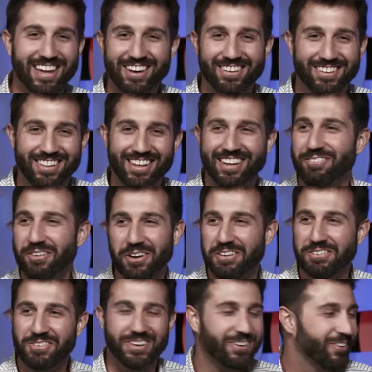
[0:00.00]
Don't, we don't
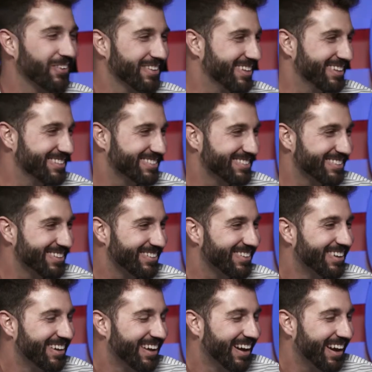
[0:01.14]
even record these. So.
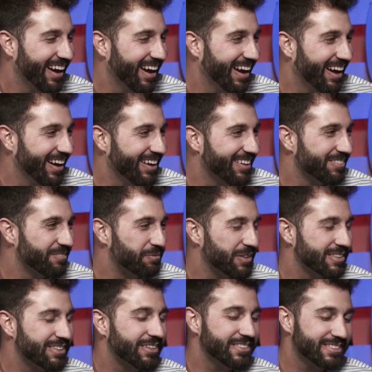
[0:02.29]
Okay. Uh,
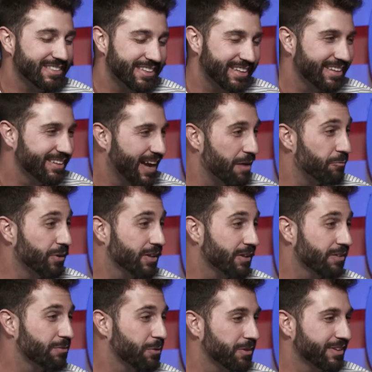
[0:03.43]
but seriously, I'm really
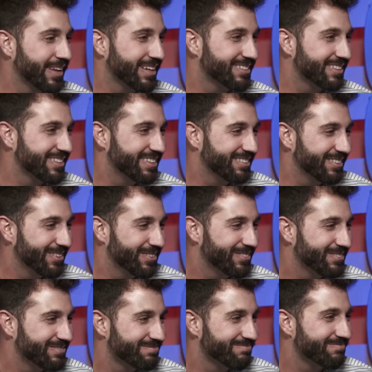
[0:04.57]
looking forward to next Sunday too. Me
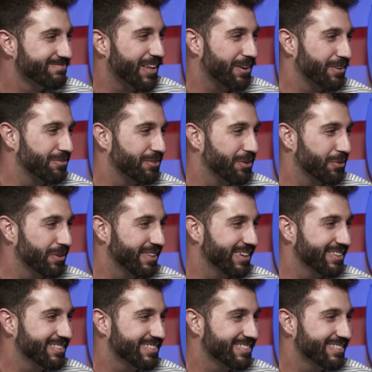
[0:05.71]
too. Thank yeah, you for thank doing you.
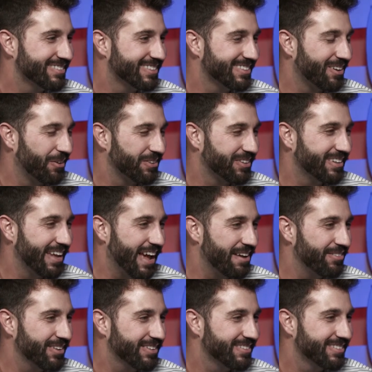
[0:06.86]
this. You bet. Always good to have you.